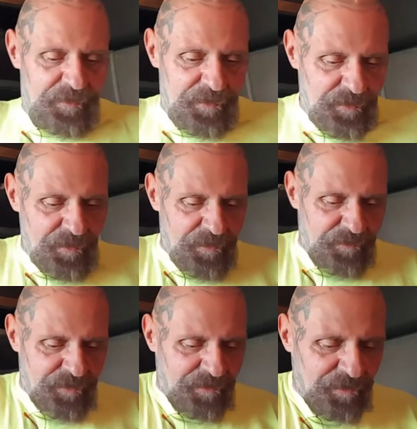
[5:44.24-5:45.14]
Yeah,
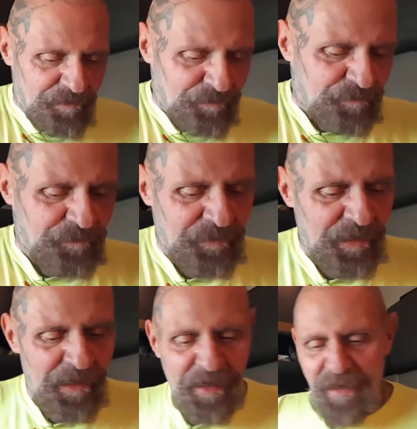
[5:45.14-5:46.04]
so
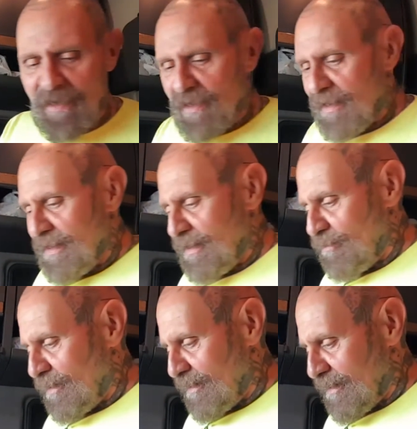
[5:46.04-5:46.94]

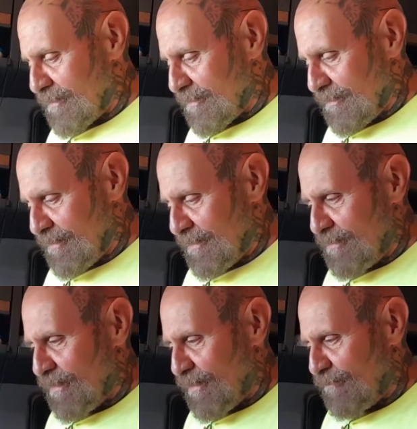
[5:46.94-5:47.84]
anyway, got the lid
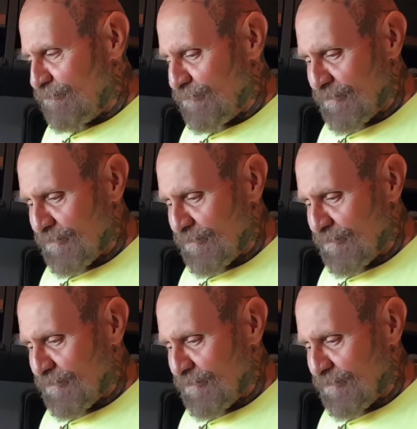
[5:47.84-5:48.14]
off.